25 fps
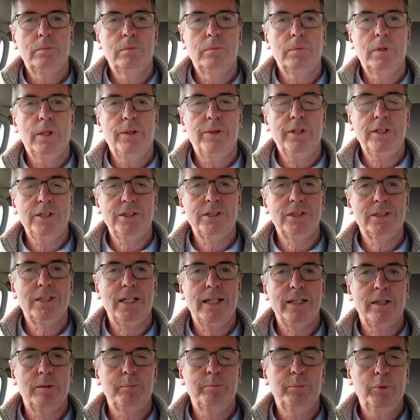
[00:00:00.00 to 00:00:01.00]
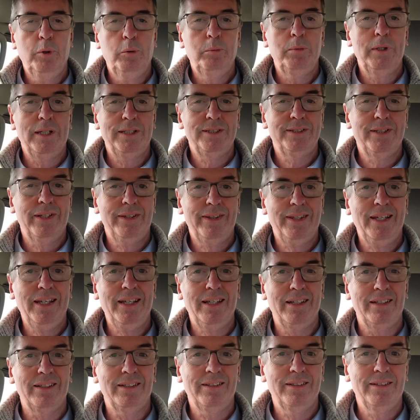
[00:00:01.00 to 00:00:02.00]
And this has led the public to
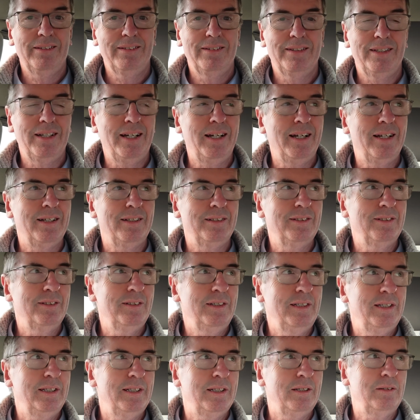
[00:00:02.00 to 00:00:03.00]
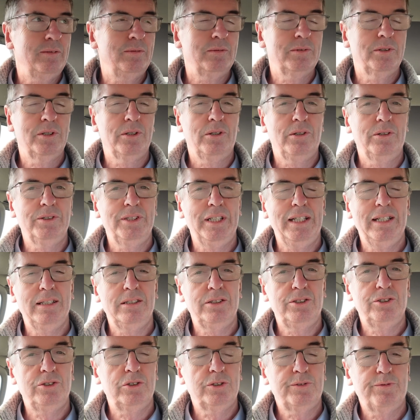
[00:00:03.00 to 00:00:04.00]
think that, car
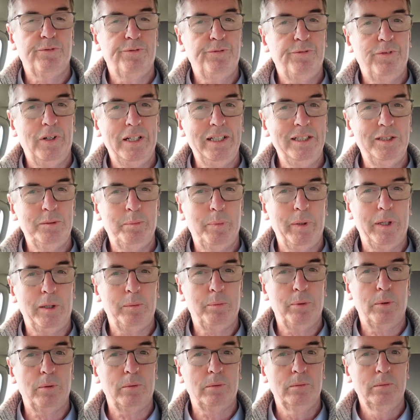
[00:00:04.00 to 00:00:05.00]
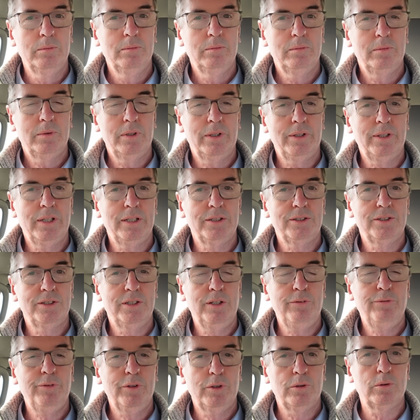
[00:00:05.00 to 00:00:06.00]
dealers just fleece people, and that's
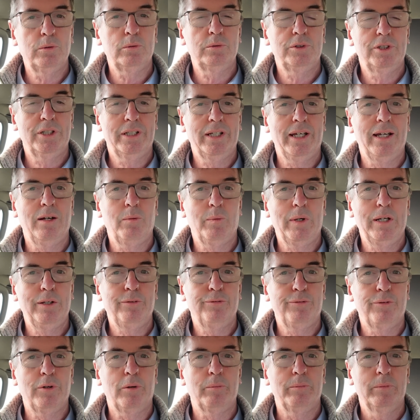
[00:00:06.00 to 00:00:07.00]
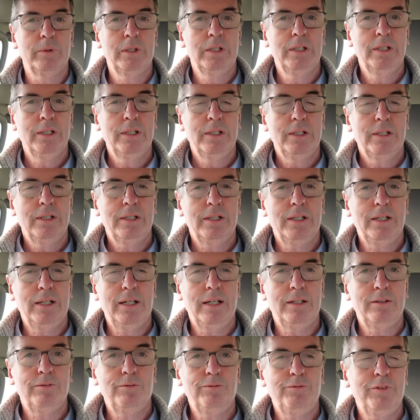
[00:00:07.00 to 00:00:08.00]
difficult to get away from.
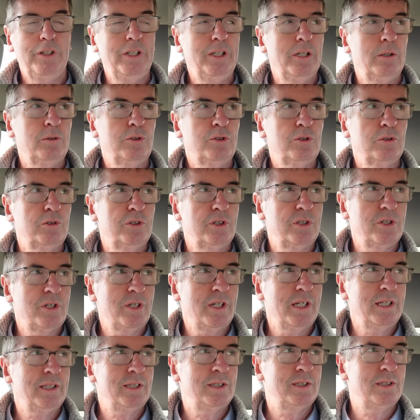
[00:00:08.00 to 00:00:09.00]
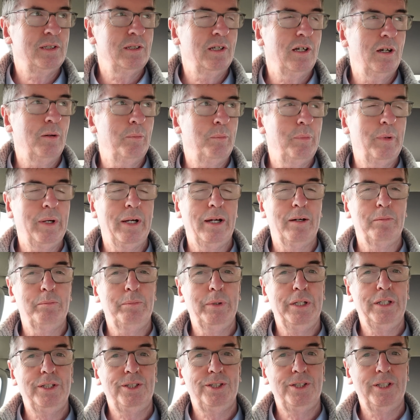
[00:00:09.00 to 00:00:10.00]
And videos such as this about
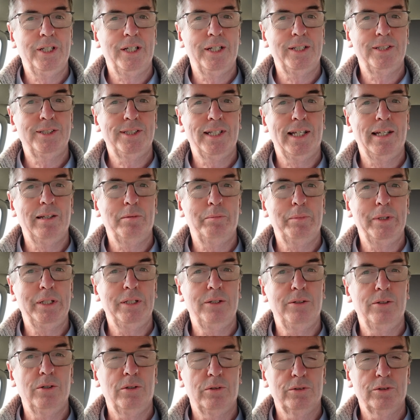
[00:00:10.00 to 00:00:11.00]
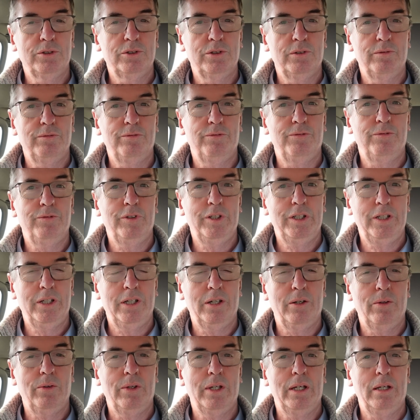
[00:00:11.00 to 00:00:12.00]
BCA telling me not to
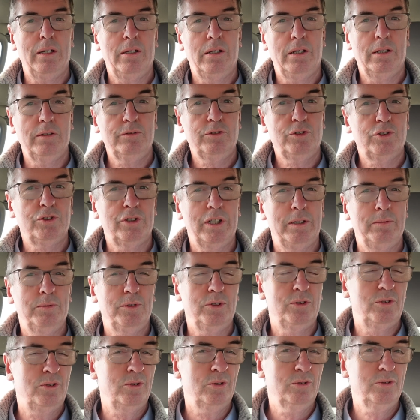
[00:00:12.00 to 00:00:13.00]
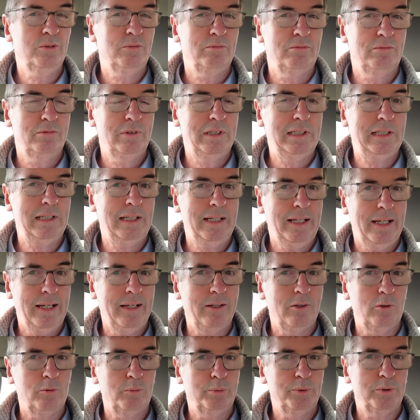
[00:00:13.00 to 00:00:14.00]
video their live streams doesn't really
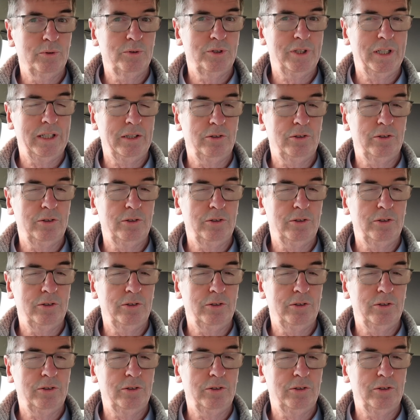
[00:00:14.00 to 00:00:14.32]
help, does it?